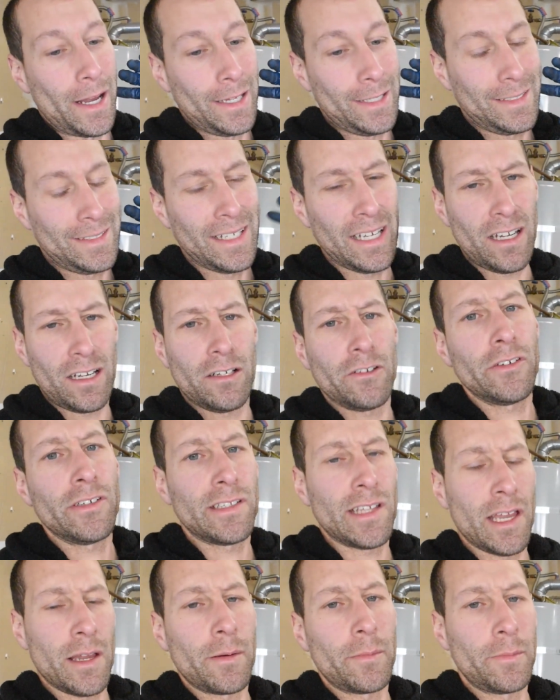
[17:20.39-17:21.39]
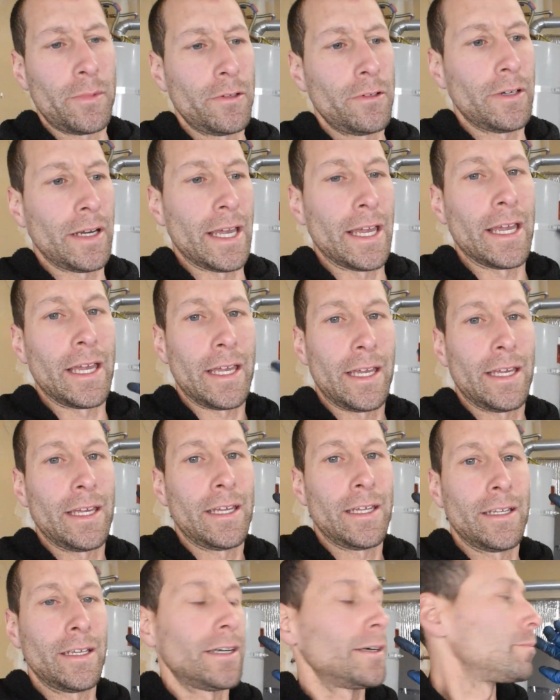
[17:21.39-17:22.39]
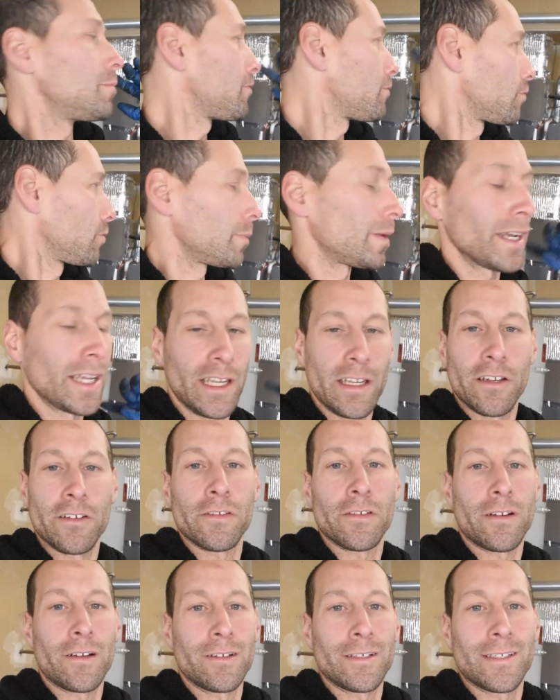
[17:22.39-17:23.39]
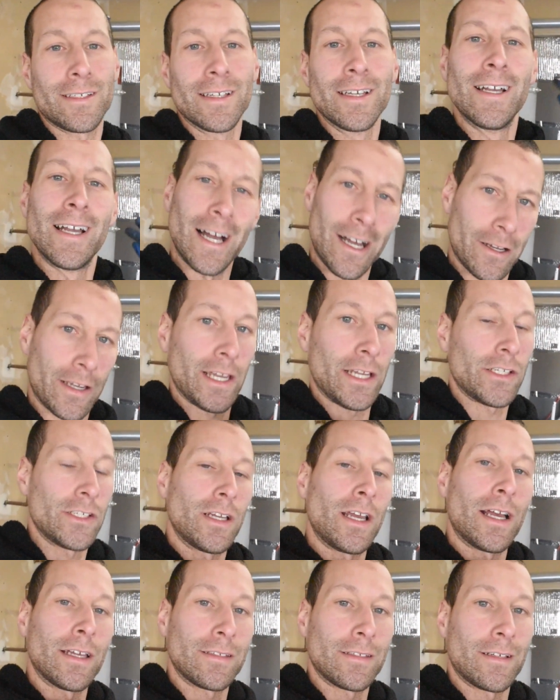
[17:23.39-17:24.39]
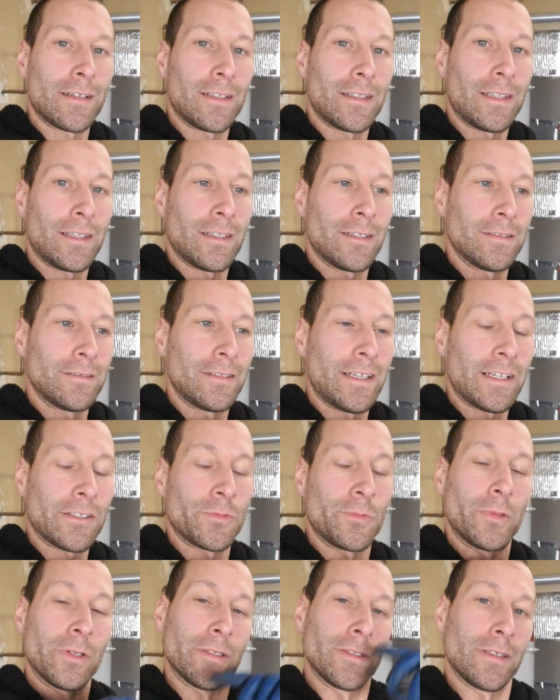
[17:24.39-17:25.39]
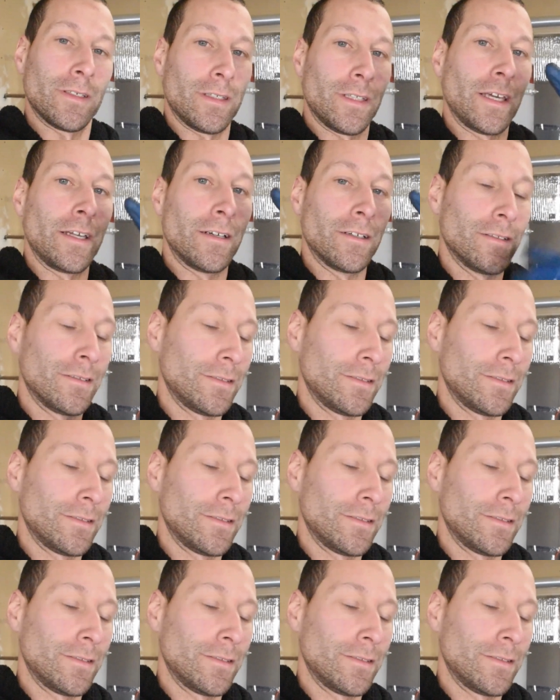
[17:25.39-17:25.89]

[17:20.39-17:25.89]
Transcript: Stay hungry, stay humble, and before my heater starts, catch you guys on the next one. Later.